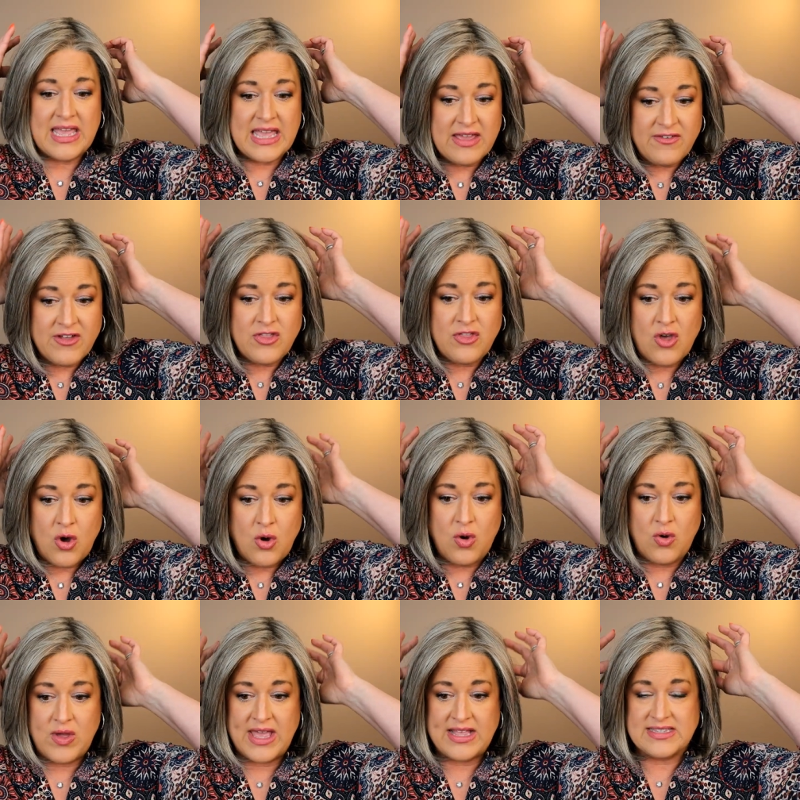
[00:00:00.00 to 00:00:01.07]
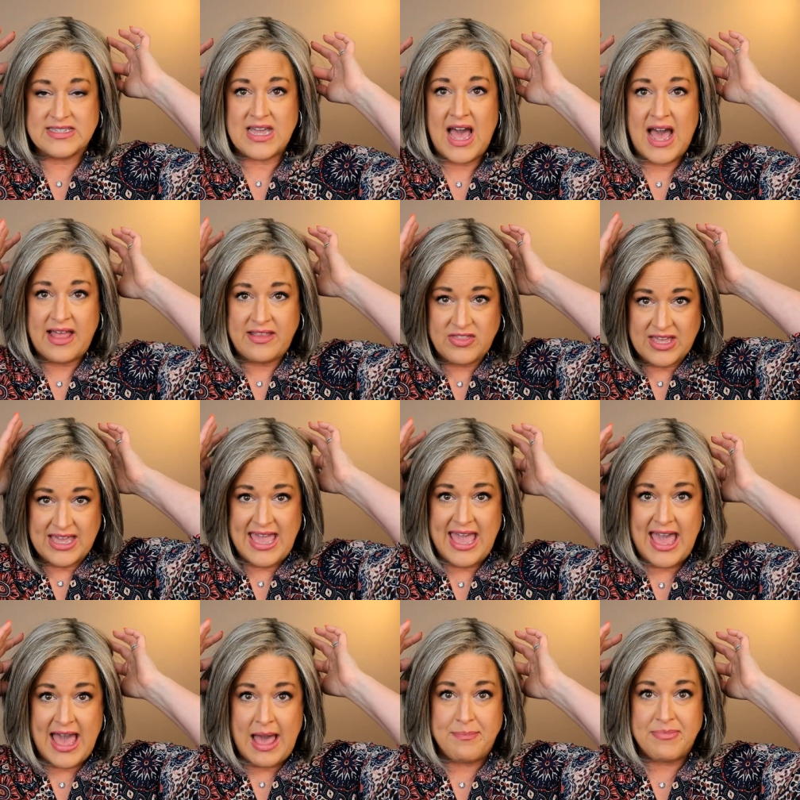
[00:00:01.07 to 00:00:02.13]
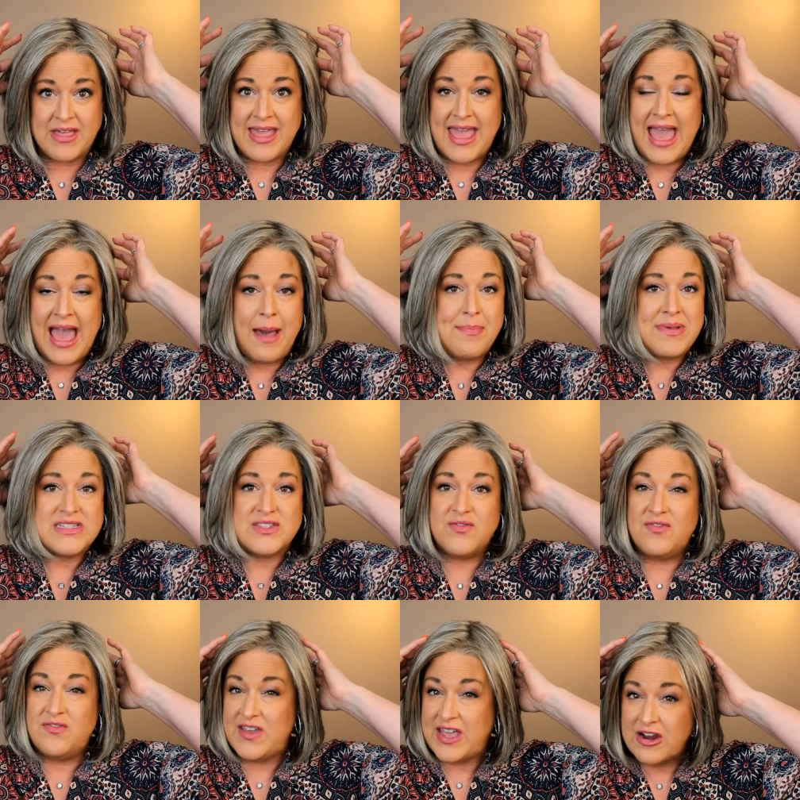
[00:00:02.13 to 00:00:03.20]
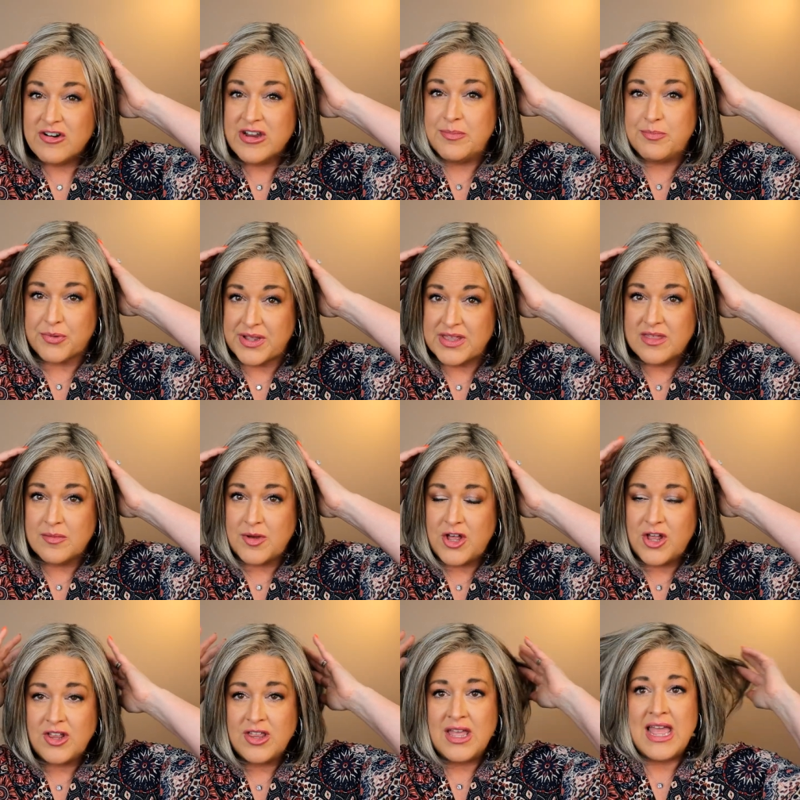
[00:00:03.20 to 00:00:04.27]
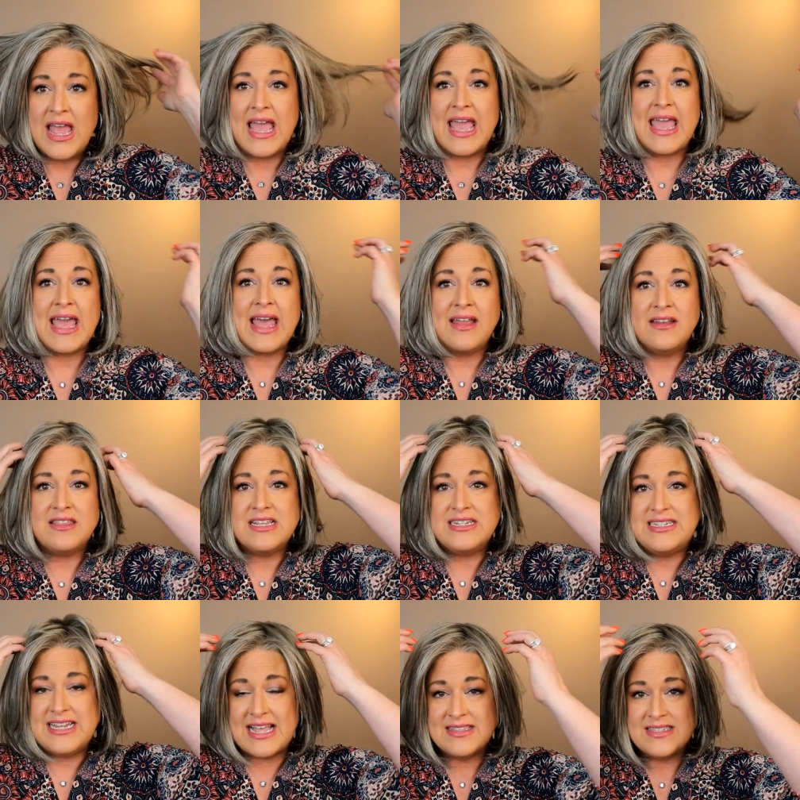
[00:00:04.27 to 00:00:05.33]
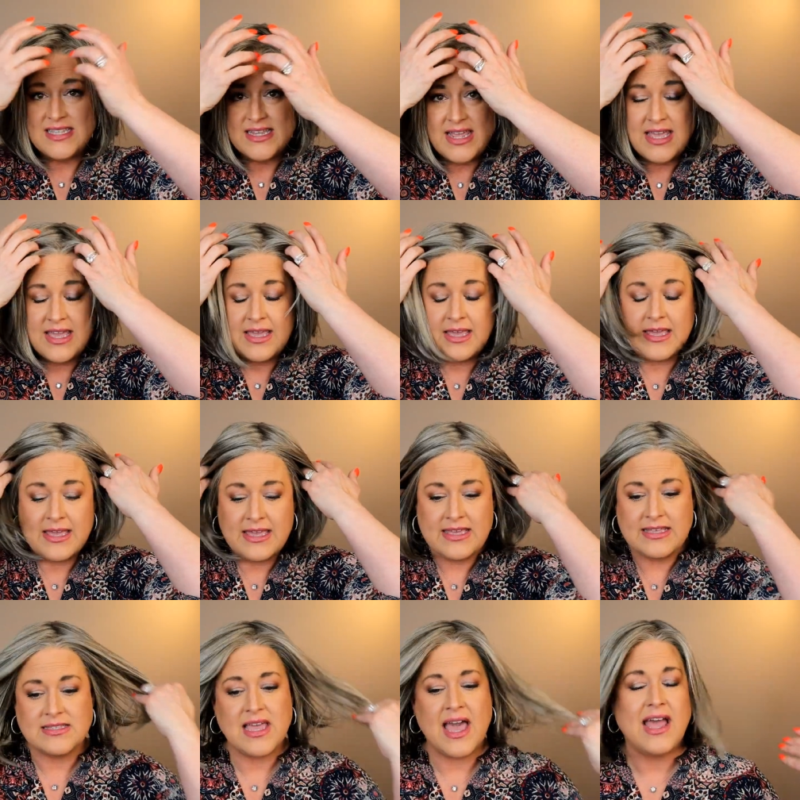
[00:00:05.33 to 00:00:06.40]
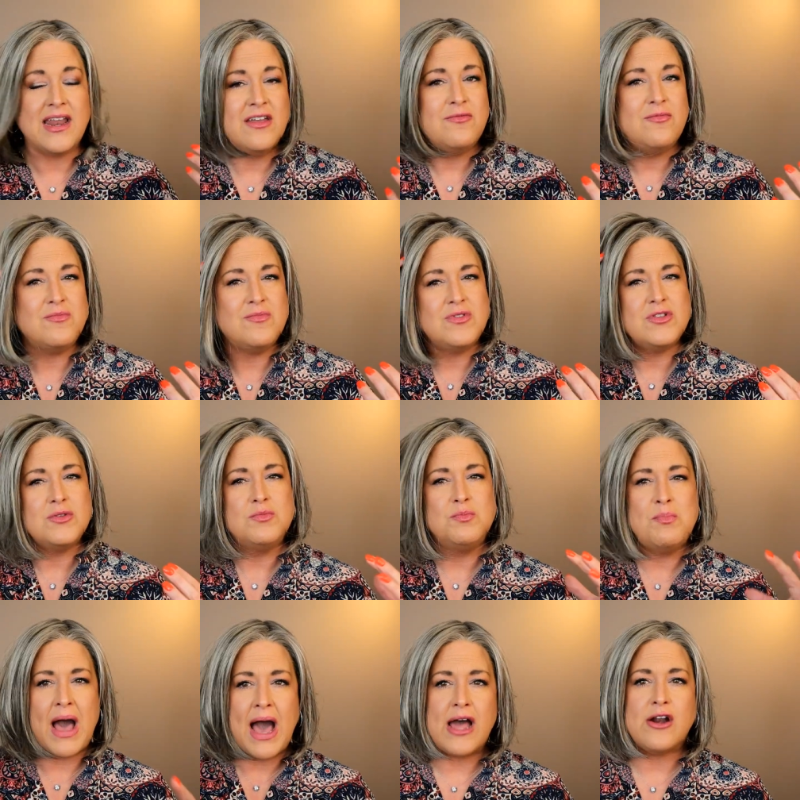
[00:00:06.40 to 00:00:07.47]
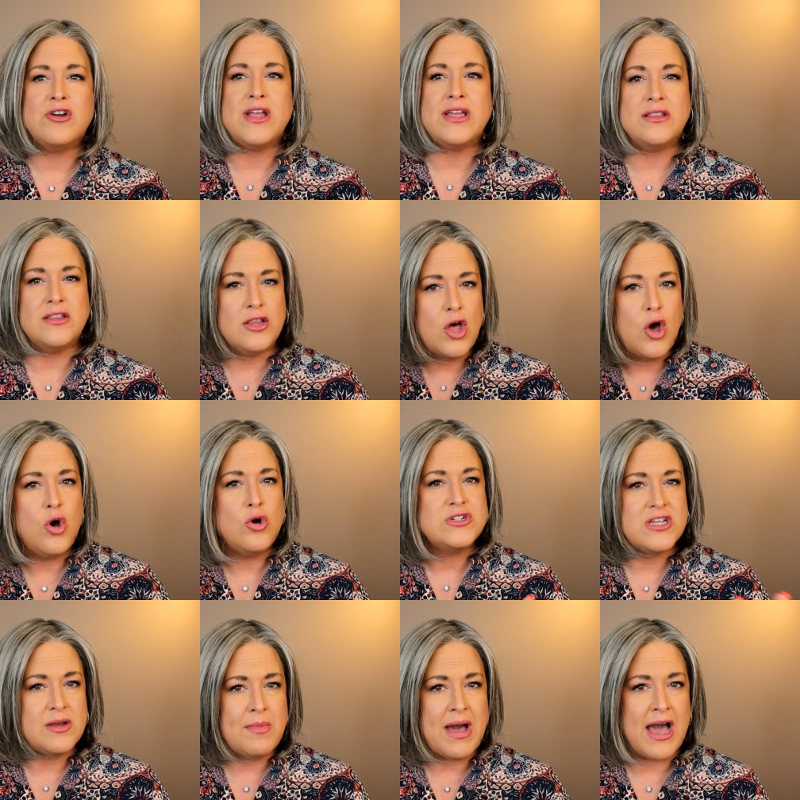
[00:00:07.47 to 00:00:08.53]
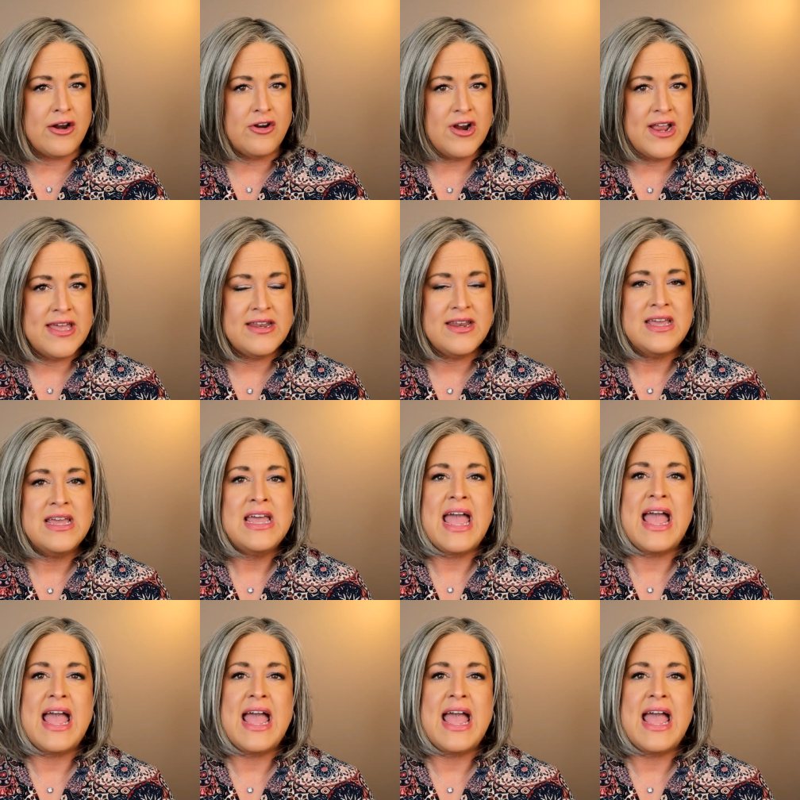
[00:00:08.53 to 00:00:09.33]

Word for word: even though it's got the cap, the cap is very breathable and the density is kind of moderate, low to moderate.